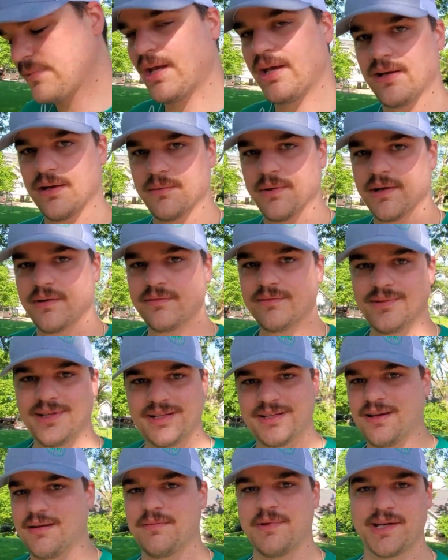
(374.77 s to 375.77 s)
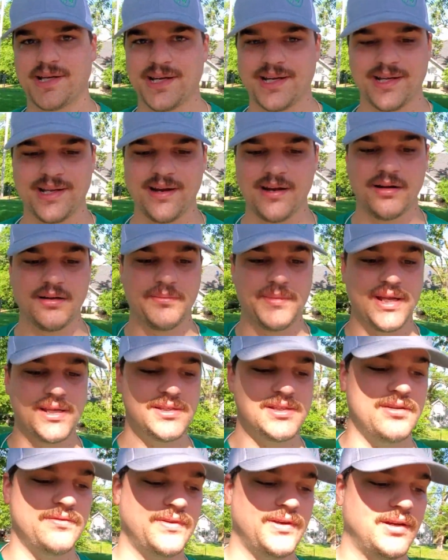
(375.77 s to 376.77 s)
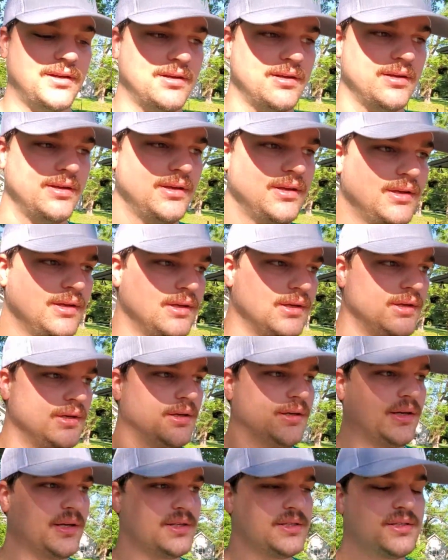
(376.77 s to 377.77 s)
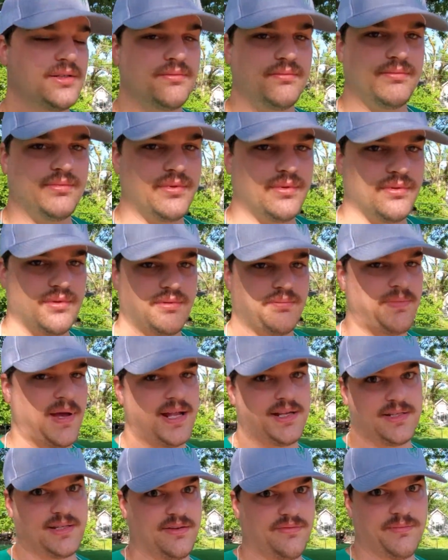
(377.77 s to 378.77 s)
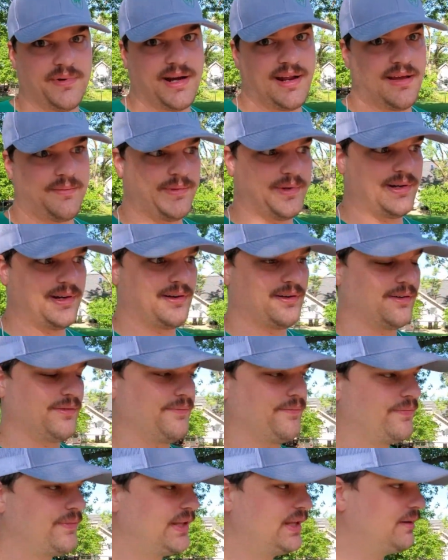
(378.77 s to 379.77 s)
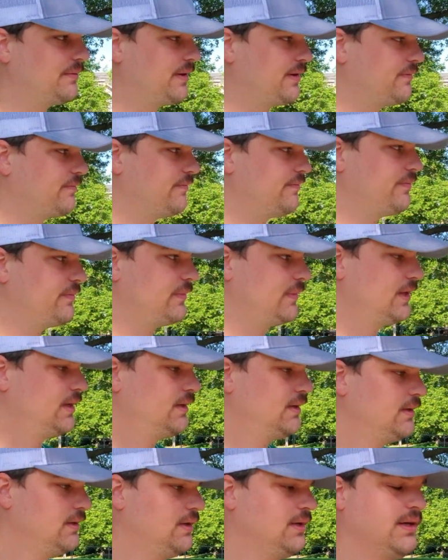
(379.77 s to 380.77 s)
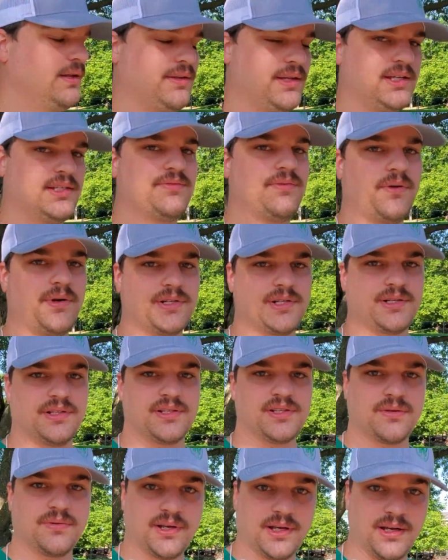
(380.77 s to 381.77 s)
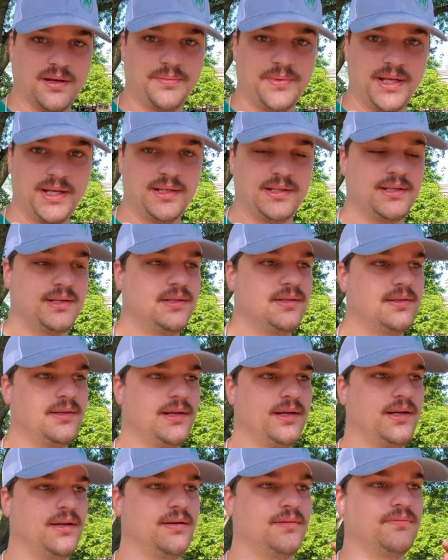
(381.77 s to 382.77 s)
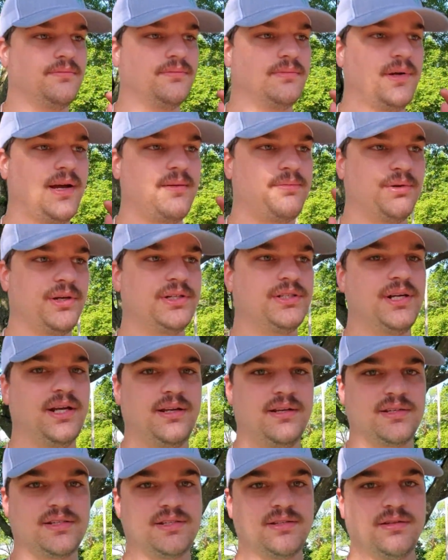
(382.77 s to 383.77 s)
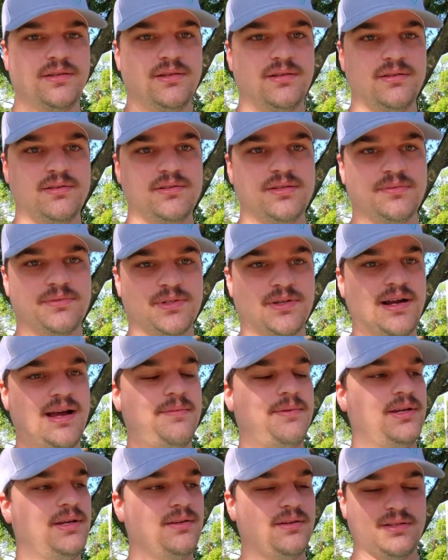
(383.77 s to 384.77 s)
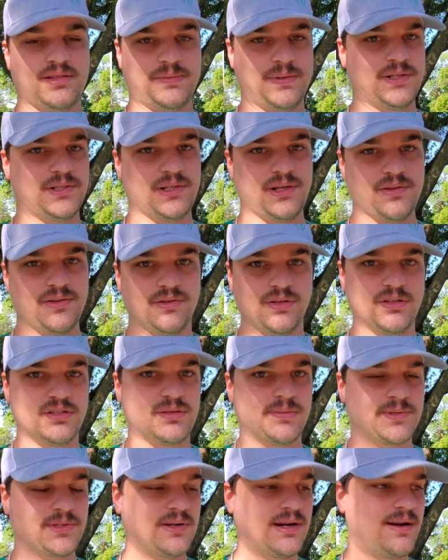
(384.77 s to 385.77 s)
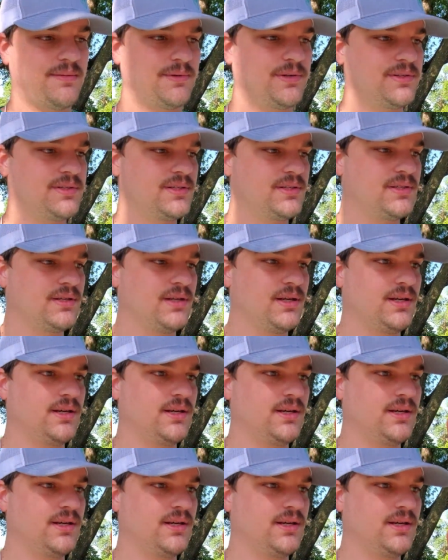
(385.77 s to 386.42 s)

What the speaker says: Anyway, but I'm not going to get ahead of myself here because bad stuff might happen. I don't know. Anyway, thanks for watching this quick update. I appreciate you subscribing, especially all the new subscribers.